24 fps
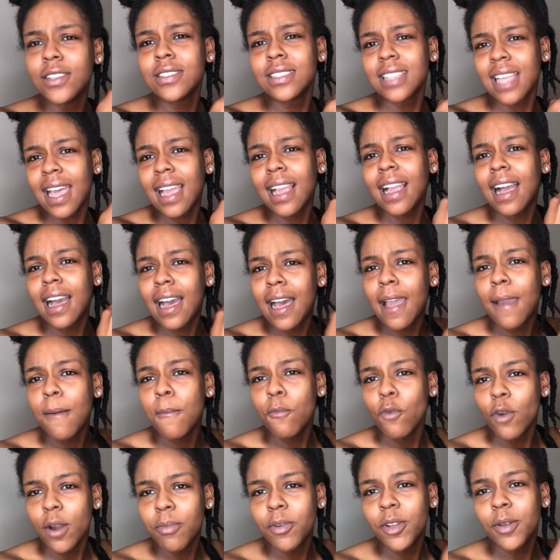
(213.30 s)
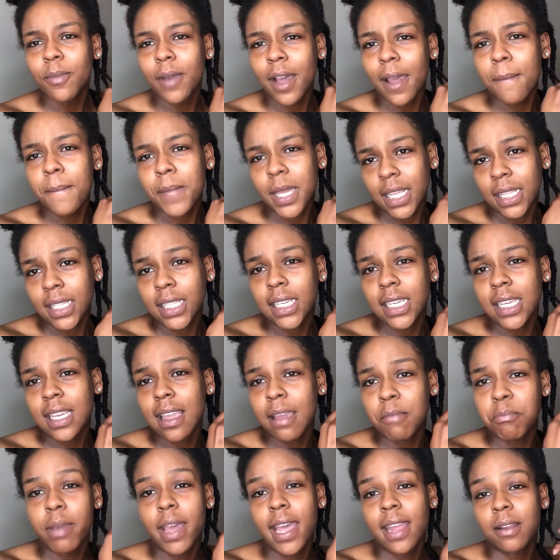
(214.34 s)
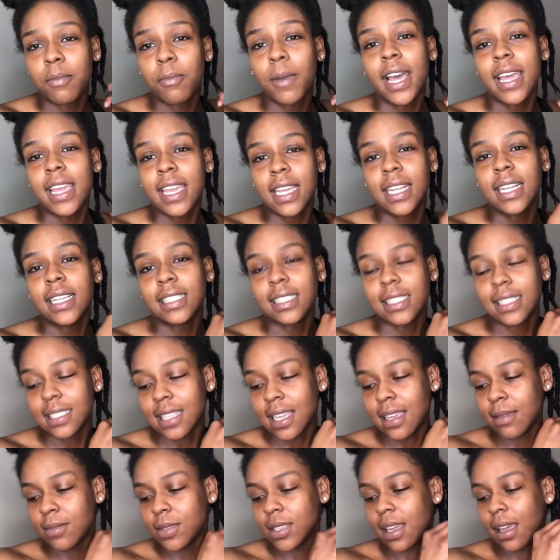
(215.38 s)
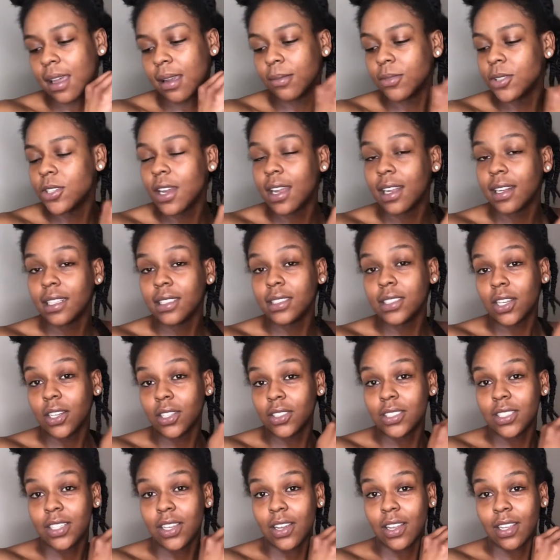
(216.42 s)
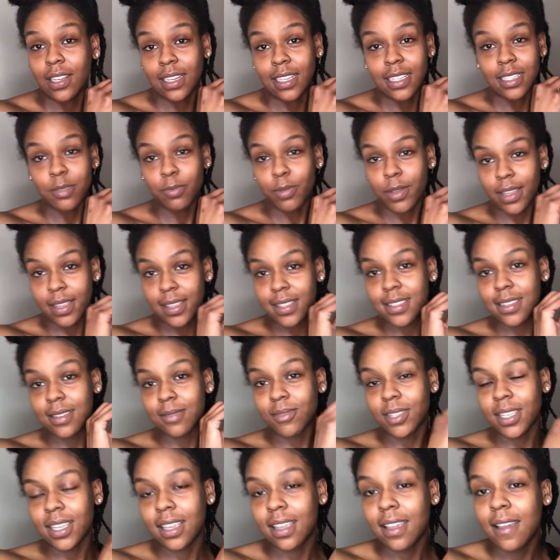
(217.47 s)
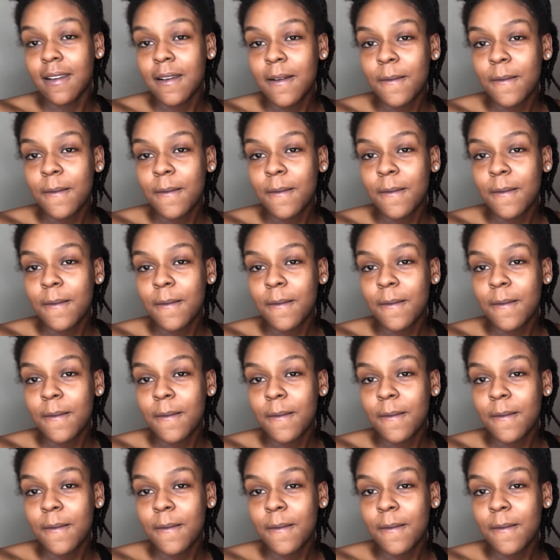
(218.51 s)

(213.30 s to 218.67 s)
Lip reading: like I'm rubbing my belly and patting my head at the same time, trying to talk to y'all and explain something